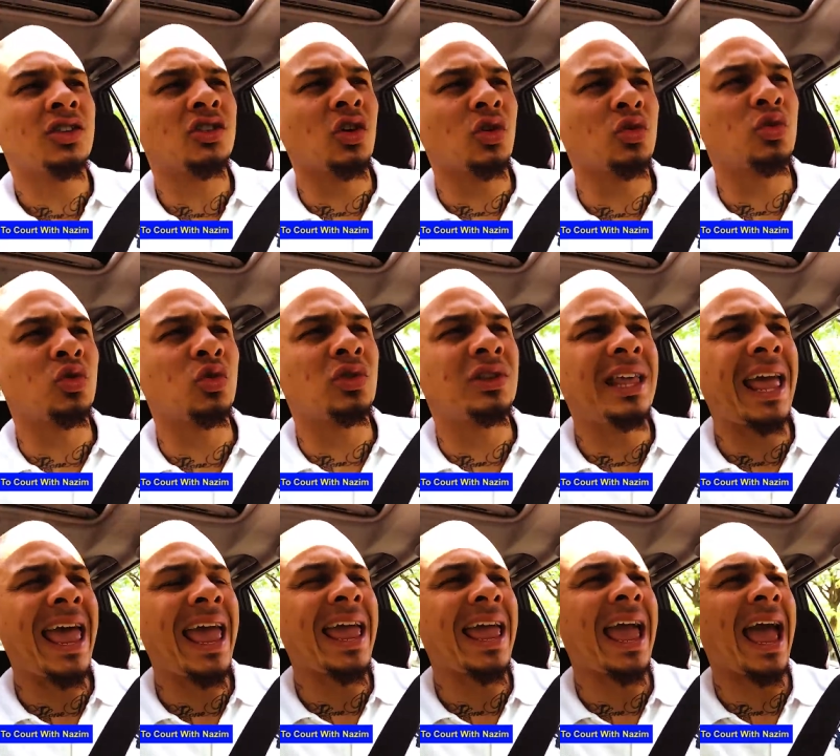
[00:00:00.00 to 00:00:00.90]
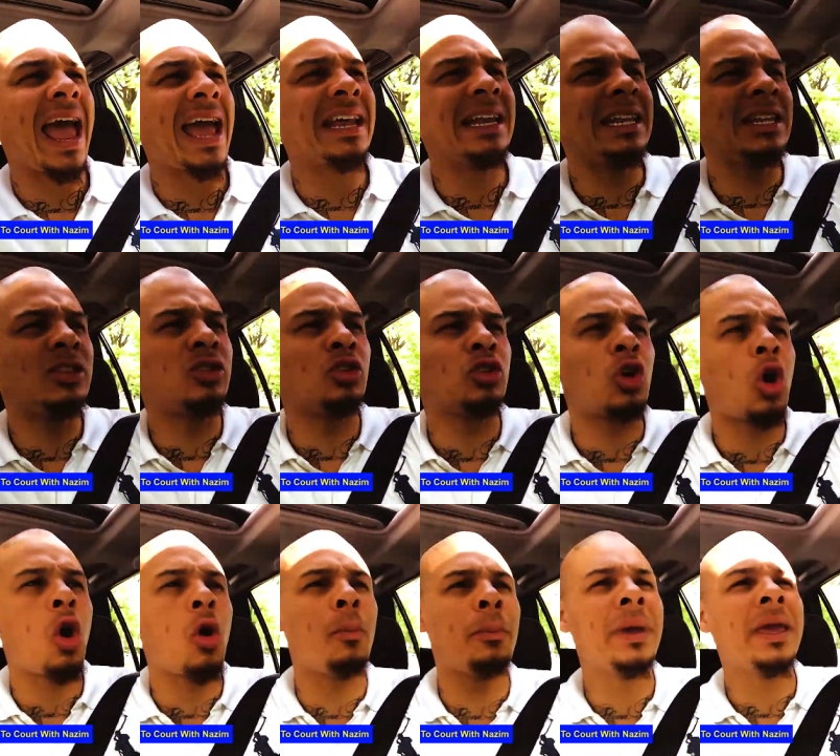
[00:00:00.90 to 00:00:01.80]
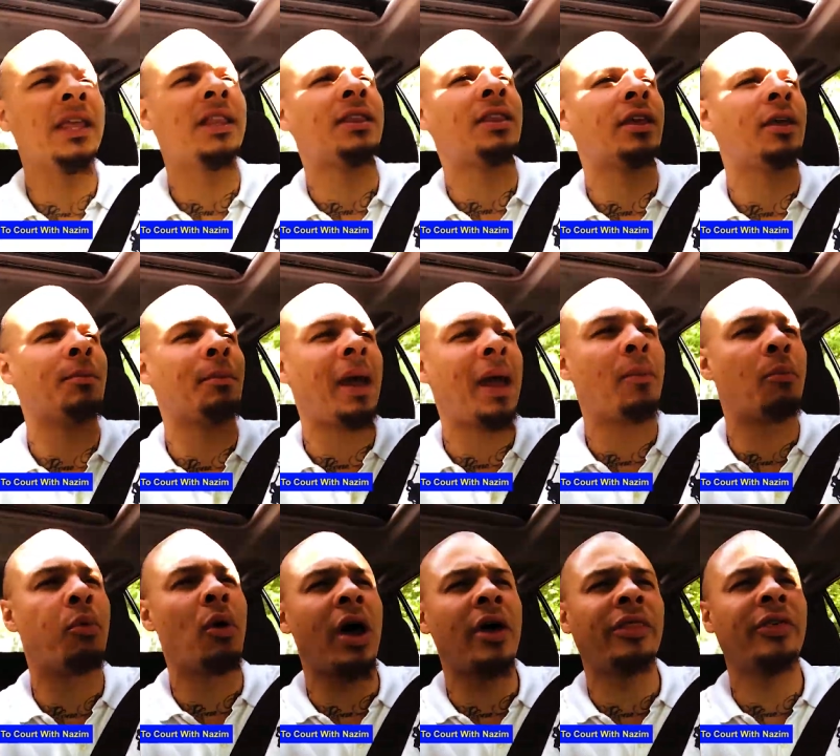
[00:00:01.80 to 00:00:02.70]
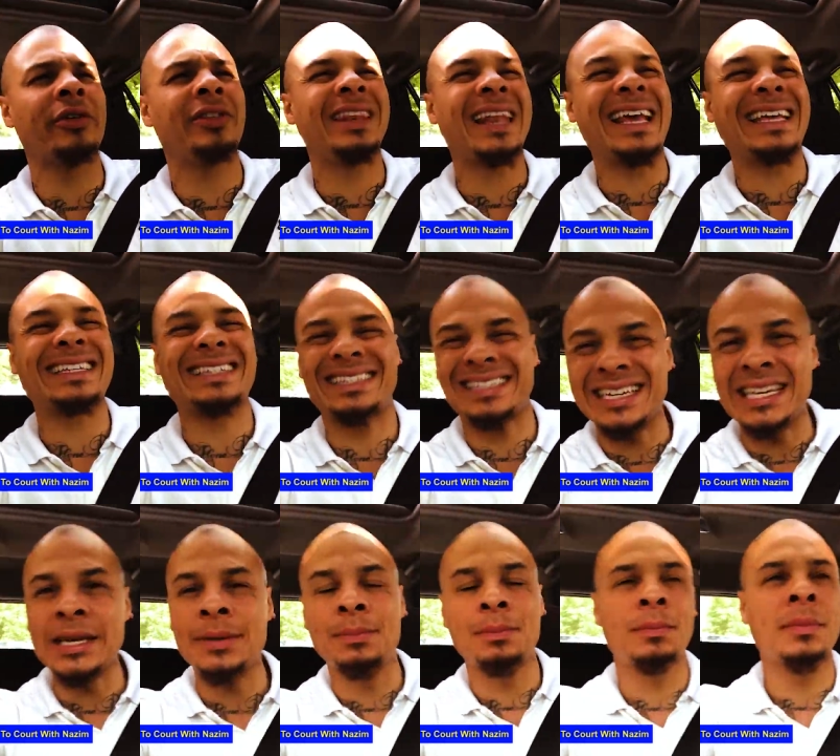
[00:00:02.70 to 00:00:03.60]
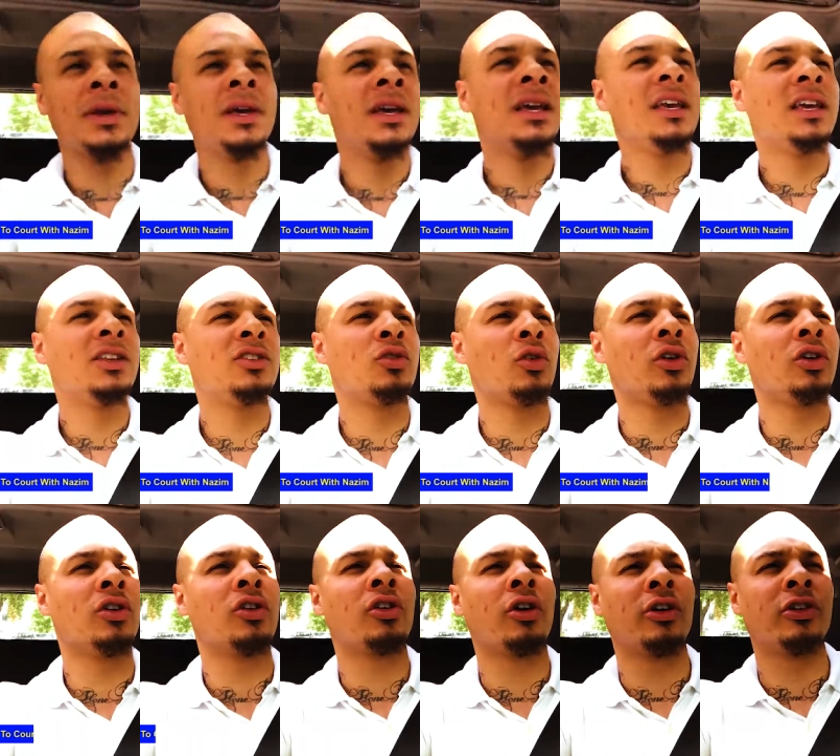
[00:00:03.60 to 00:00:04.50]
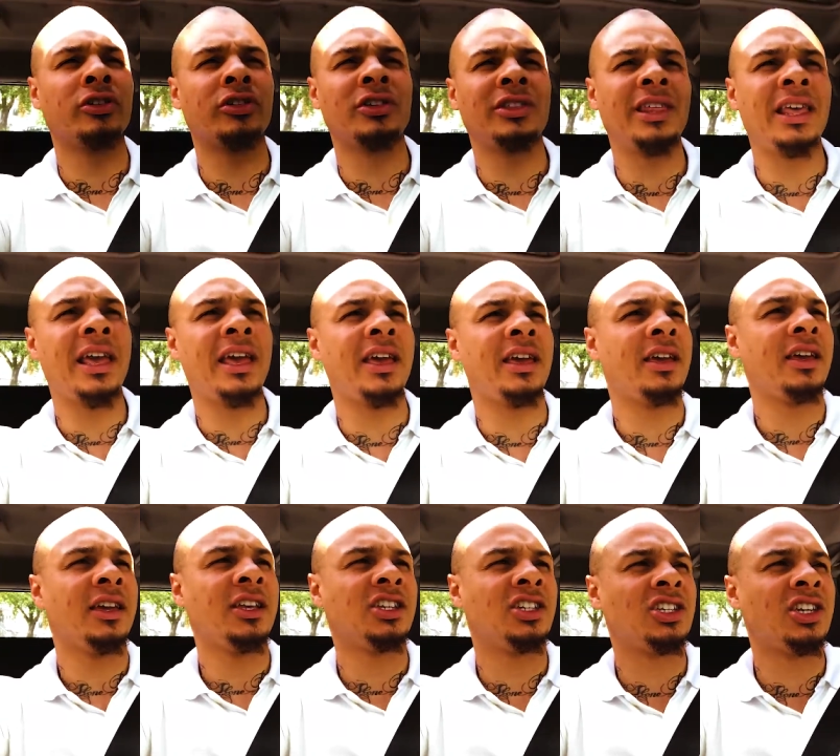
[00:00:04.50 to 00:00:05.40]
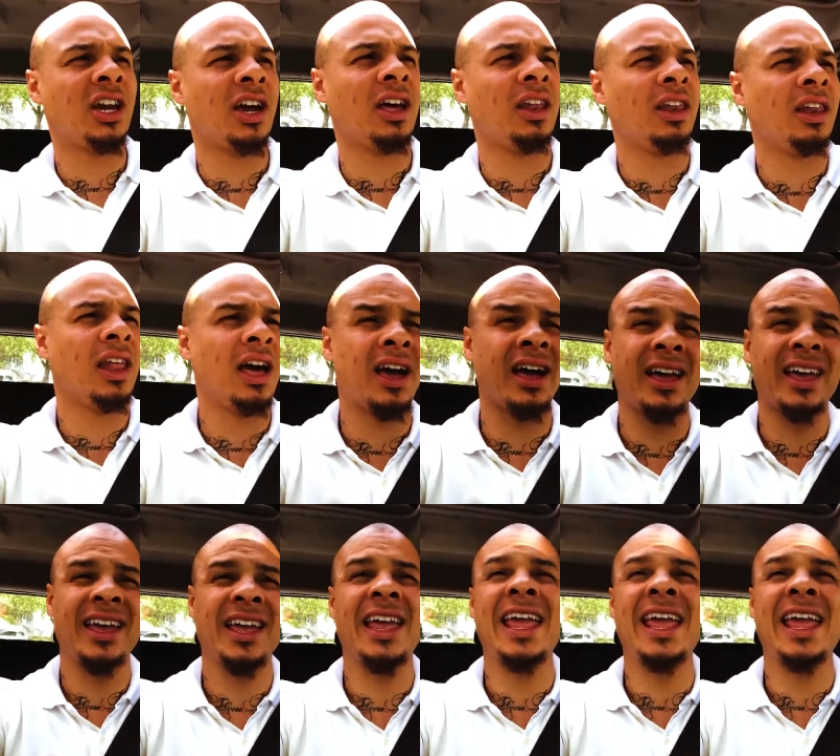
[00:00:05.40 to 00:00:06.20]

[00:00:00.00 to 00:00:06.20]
So today I need to go meet my brother Nazim. He's going to court today, inshallah,